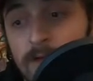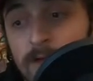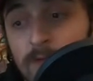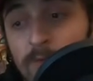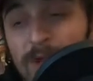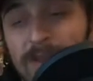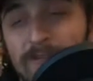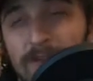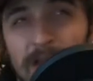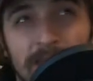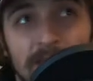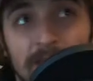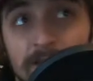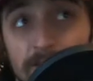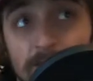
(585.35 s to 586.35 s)
We had, I
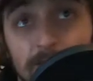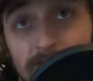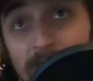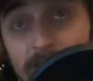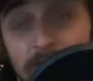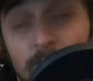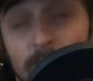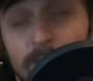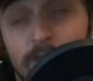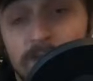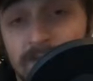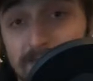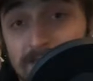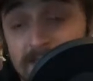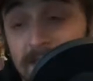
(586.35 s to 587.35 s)
think, they had 4
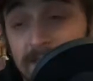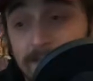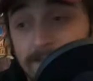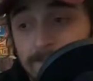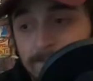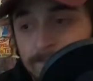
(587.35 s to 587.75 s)
boats to take.